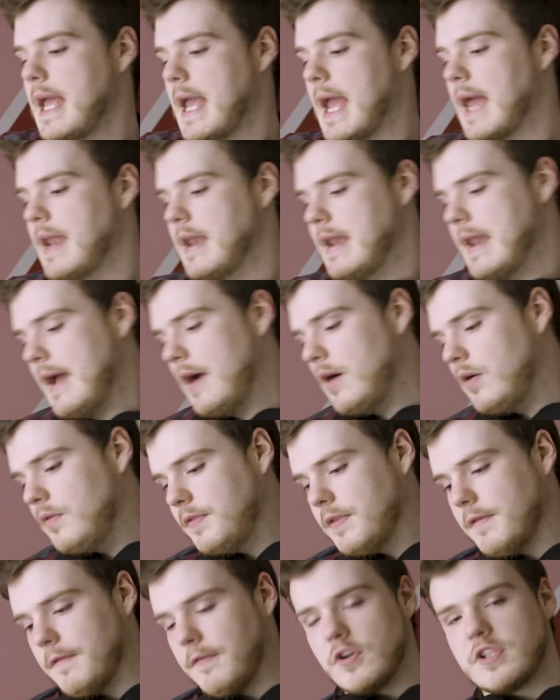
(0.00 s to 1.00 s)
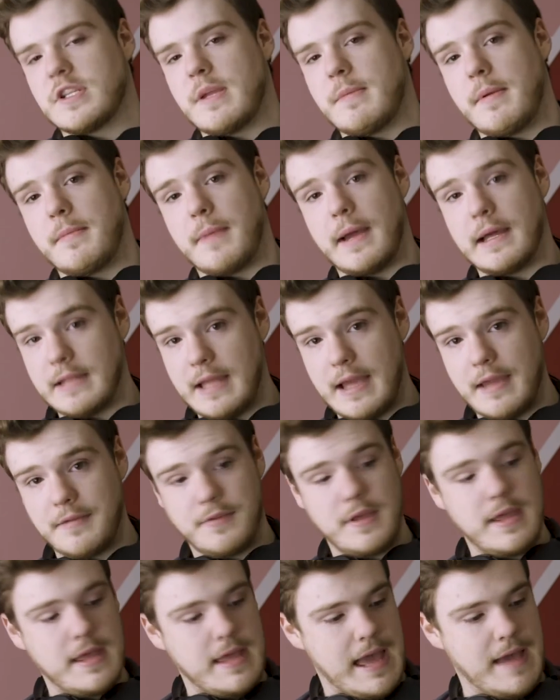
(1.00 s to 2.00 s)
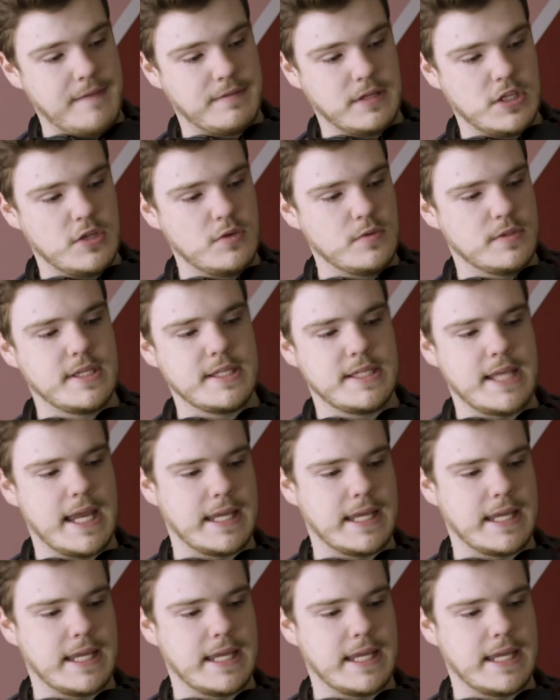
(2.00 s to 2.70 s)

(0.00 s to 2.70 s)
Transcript: And now, for the first time in my life, having used this,